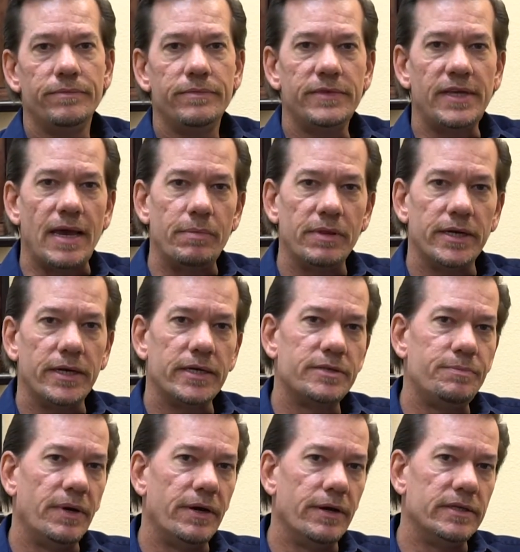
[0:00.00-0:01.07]
Tablet
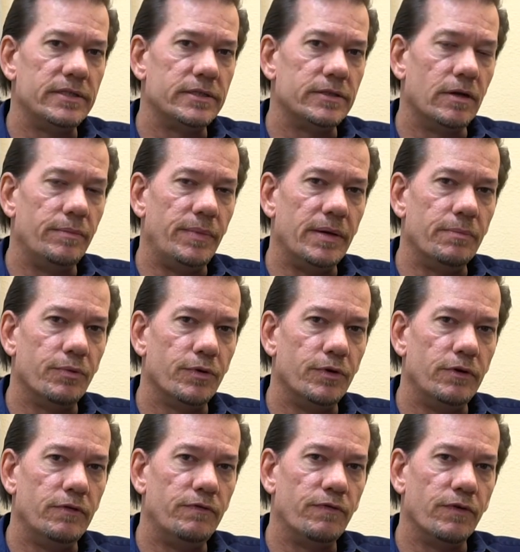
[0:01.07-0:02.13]
experience is going to be
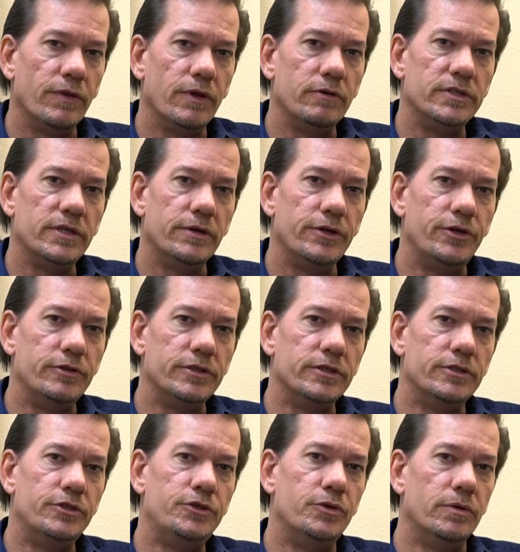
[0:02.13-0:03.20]
improved for those that are
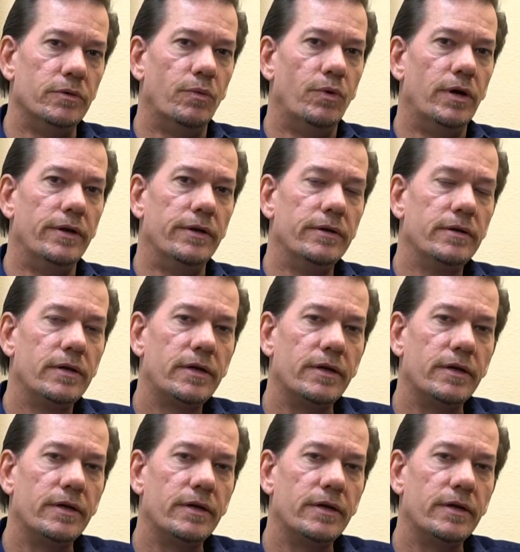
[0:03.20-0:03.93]
using 2-in-1